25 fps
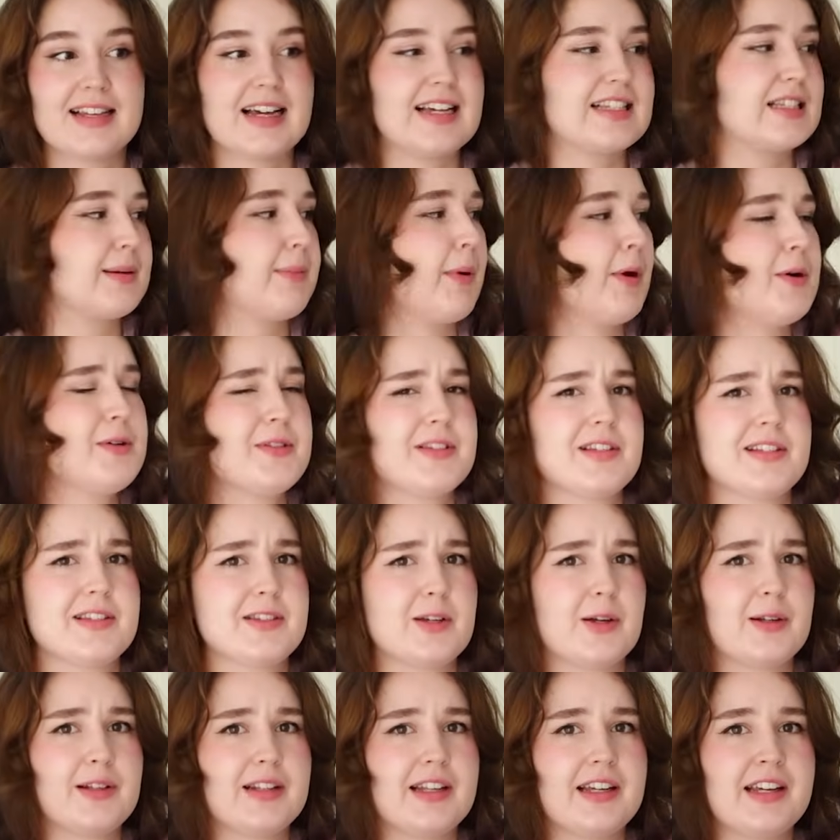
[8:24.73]
I suppose it's
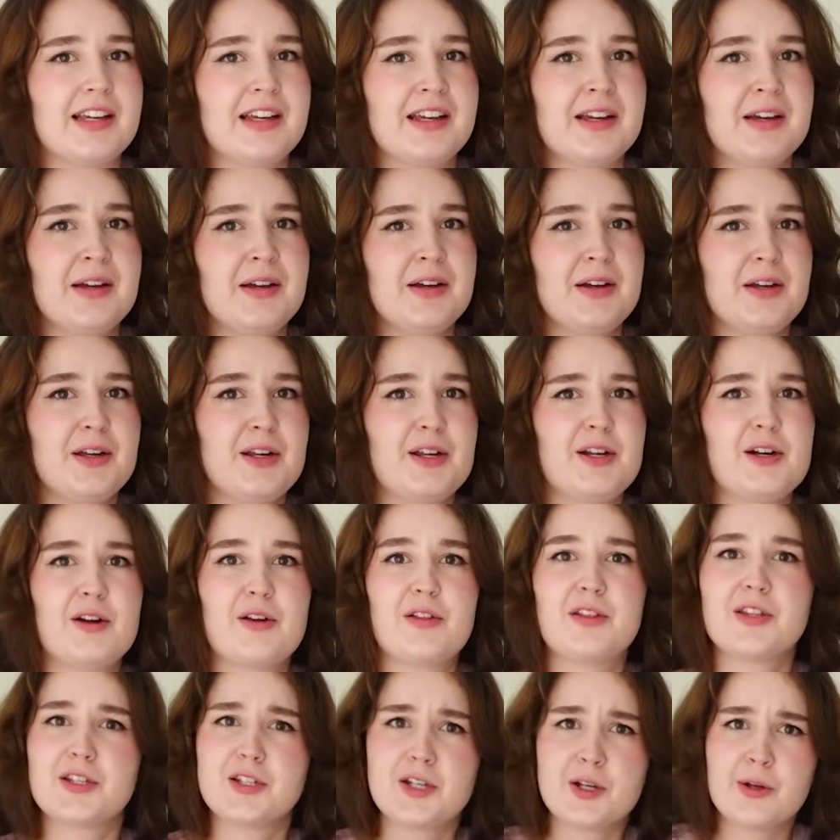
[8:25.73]
only, you know,
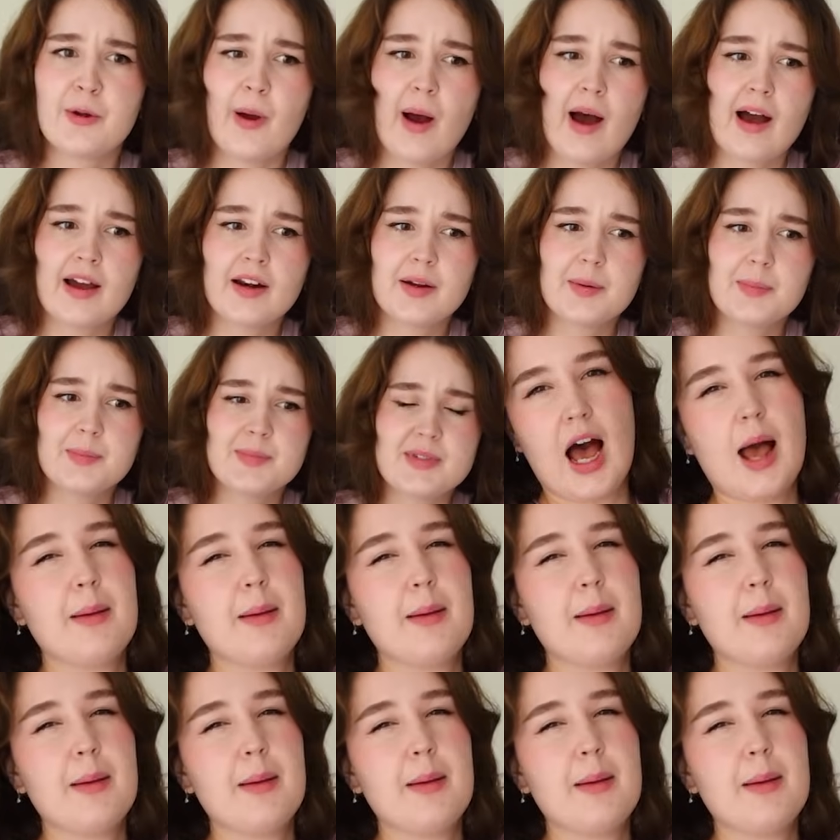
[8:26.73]
the two items.